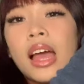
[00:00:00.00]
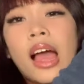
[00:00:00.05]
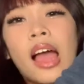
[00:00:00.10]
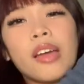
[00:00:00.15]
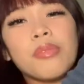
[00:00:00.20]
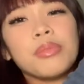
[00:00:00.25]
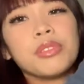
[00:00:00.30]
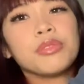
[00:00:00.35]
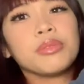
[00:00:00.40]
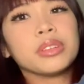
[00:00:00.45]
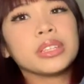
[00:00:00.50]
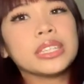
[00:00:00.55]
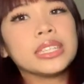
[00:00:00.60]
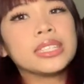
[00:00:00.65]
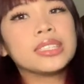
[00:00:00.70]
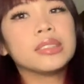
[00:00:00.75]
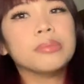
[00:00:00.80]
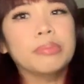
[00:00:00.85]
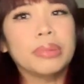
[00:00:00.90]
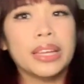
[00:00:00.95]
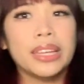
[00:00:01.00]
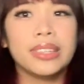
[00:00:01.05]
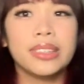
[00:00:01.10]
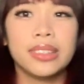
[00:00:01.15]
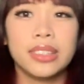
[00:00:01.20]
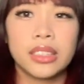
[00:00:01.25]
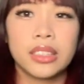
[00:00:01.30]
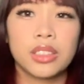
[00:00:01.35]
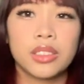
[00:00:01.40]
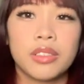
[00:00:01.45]
I've been really into
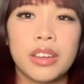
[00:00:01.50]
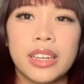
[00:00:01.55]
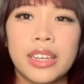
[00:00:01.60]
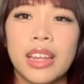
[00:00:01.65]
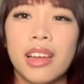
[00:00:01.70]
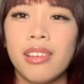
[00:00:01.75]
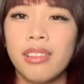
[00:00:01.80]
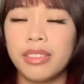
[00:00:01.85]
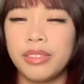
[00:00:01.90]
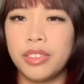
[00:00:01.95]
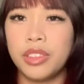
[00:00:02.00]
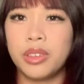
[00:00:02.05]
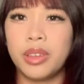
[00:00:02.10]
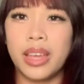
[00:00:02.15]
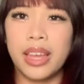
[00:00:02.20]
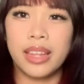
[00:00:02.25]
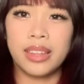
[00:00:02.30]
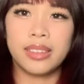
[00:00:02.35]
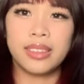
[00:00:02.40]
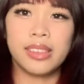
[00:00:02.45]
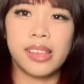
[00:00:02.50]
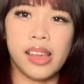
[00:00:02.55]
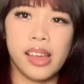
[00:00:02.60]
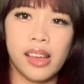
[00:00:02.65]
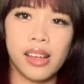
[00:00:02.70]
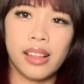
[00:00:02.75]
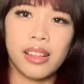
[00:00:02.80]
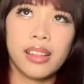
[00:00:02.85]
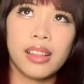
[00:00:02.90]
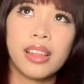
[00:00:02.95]
basics right now, if you can't
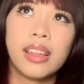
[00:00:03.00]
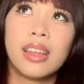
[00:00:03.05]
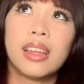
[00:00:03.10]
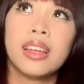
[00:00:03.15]
tell.